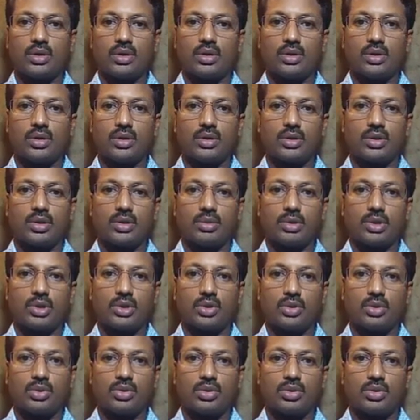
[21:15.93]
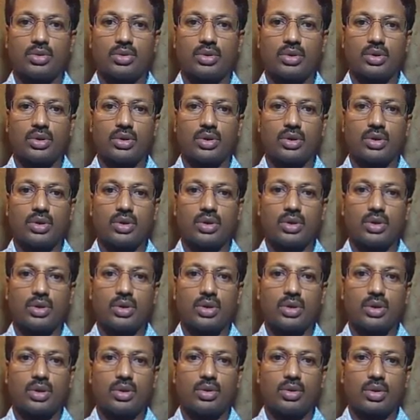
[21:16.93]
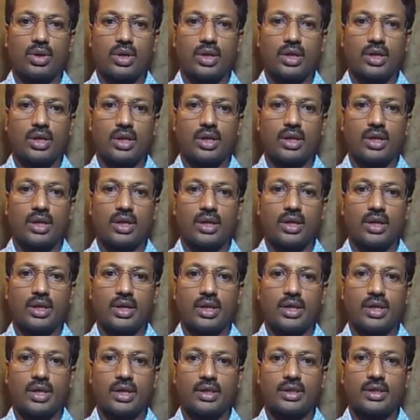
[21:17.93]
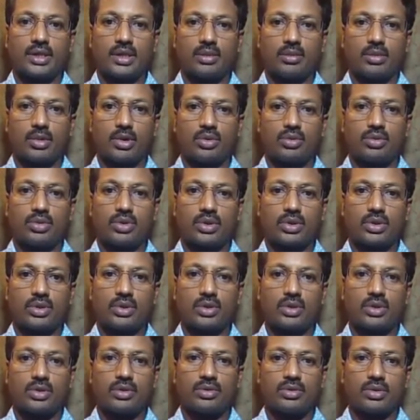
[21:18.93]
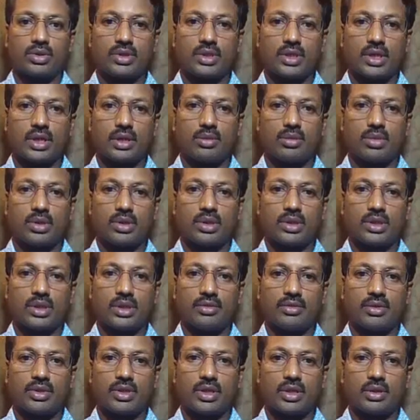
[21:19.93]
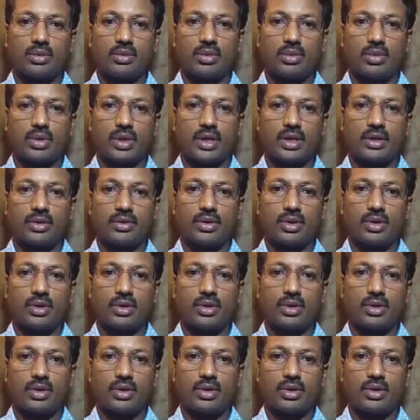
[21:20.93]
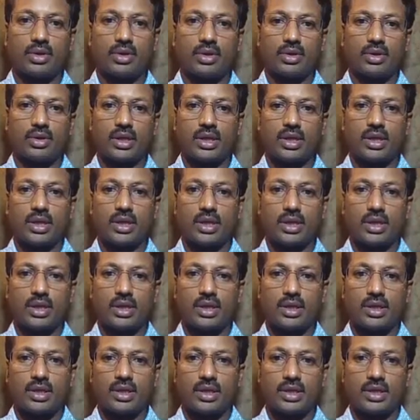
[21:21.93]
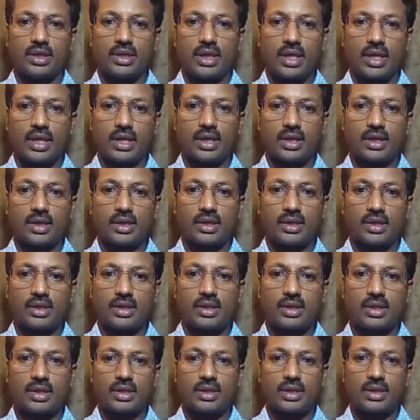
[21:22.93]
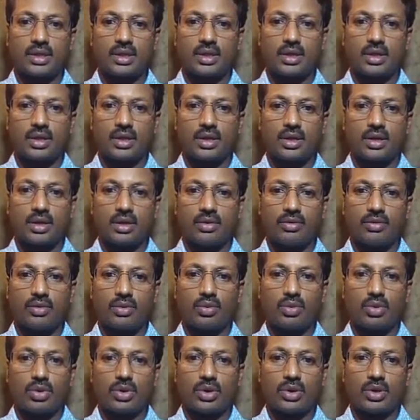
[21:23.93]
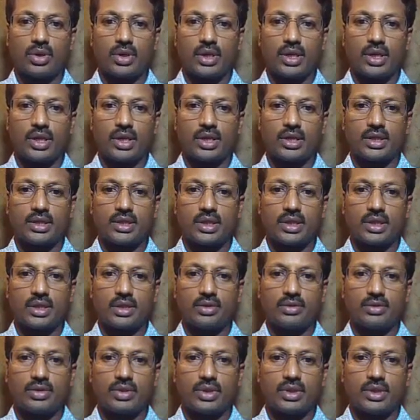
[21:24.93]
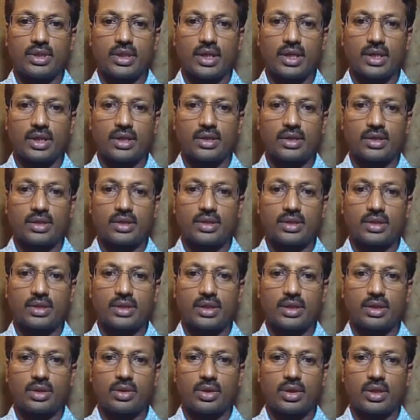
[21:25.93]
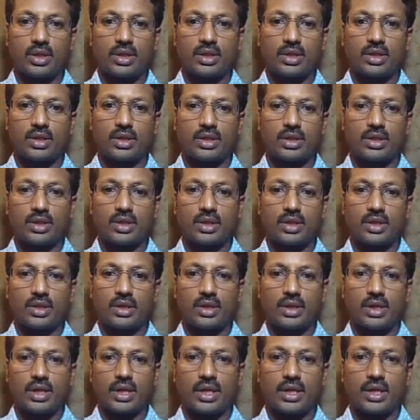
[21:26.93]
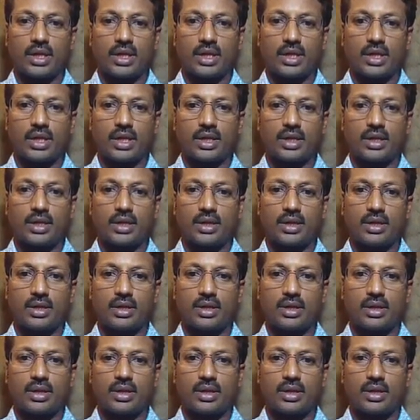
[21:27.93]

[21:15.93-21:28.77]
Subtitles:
to be shown, you can clearly erase them out. For example, the 17 height of the object, these angles. If you want to erase any of these angles, then you can right click it,